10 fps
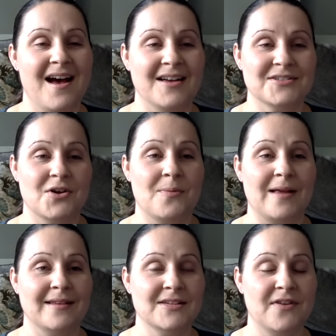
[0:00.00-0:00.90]
So
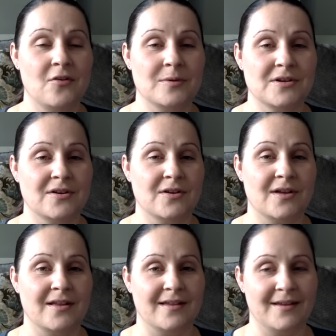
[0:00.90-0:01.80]
my least favorite
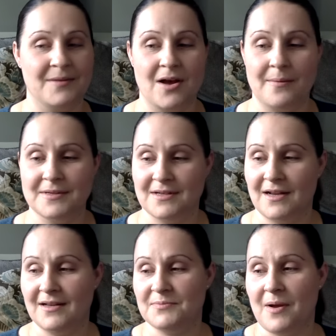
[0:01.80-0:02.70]
material I've commented
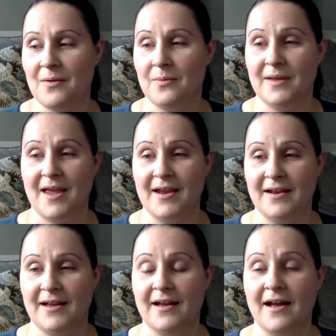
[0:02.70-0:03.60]
on is probably
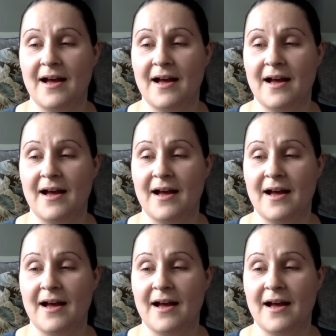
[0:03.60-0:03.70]
Aida.